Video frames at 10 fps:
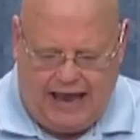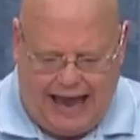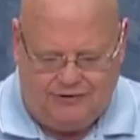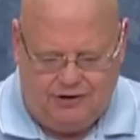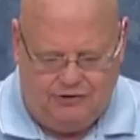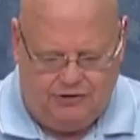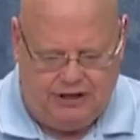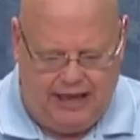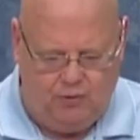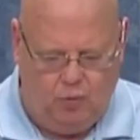got to
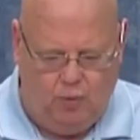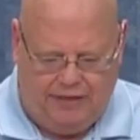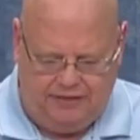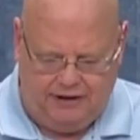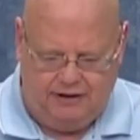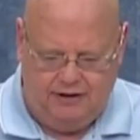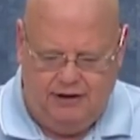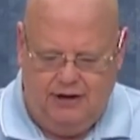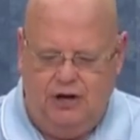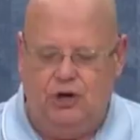get with it.
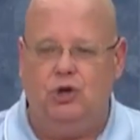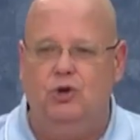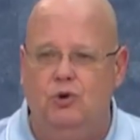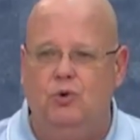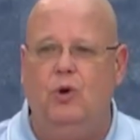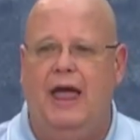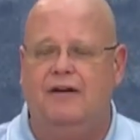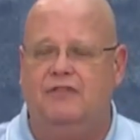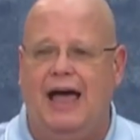You have